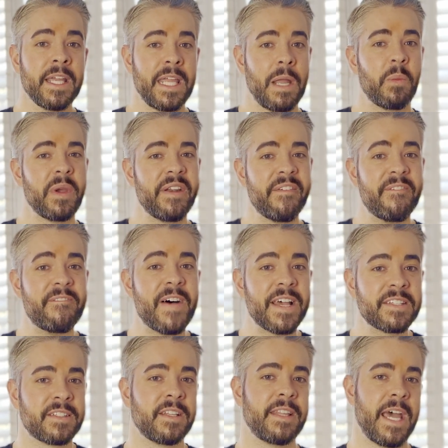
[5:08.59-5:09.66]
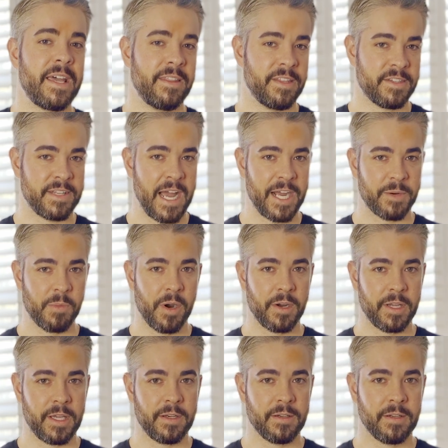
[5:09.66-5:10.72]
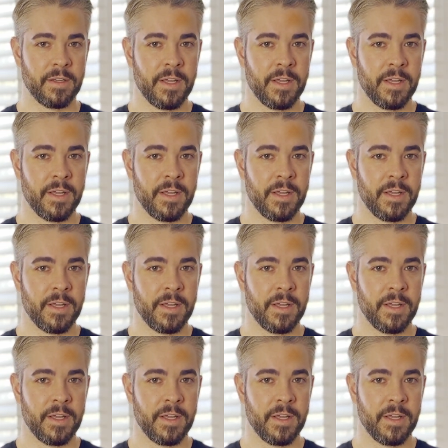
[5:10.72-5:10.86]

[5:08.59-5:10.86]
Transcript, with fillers: and we invested that in the stock market.